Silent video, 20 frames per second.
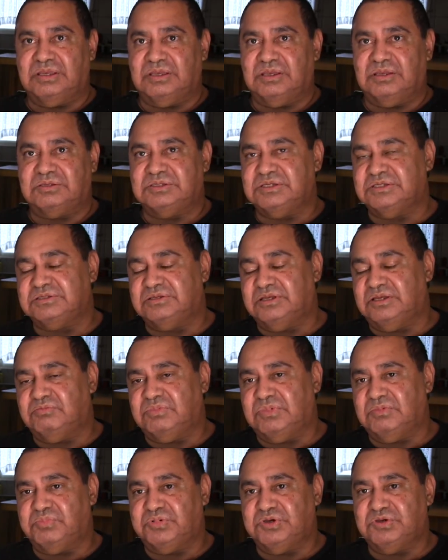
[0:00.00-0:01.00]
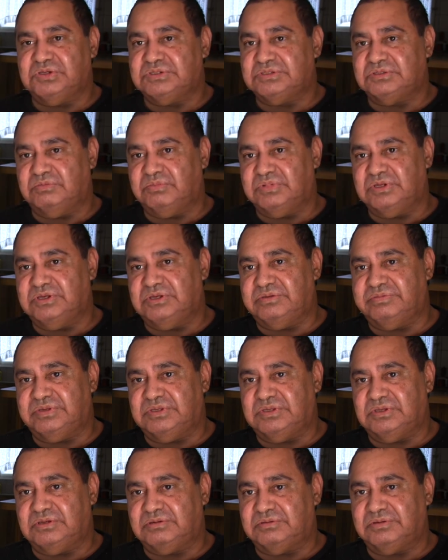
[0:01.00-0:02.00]
you just need one person to believe
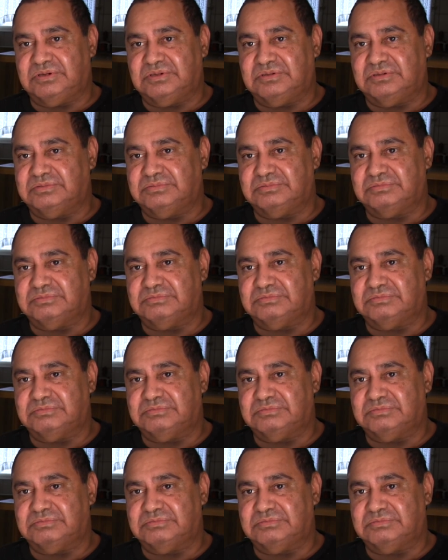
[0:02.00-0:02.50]
in you and